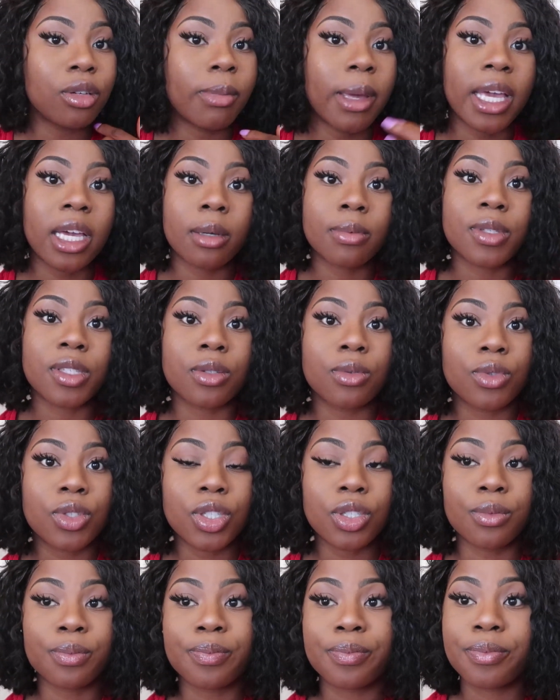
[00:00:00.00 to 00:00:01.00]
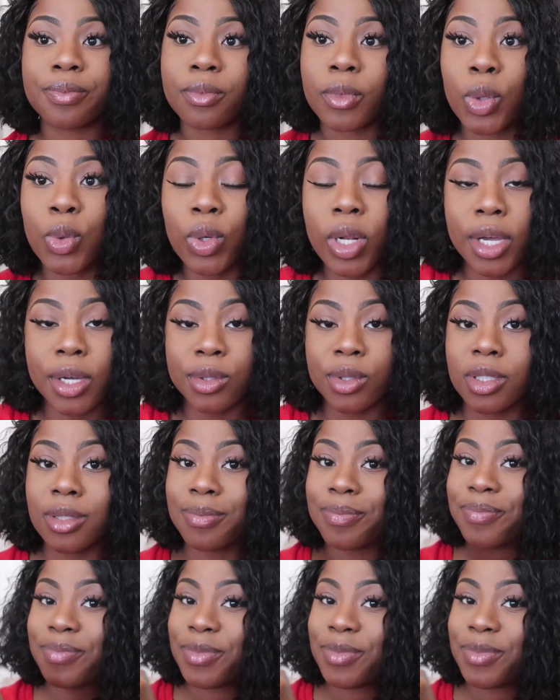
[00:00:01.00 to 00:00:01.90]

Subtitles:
makeup soon too. Who knows?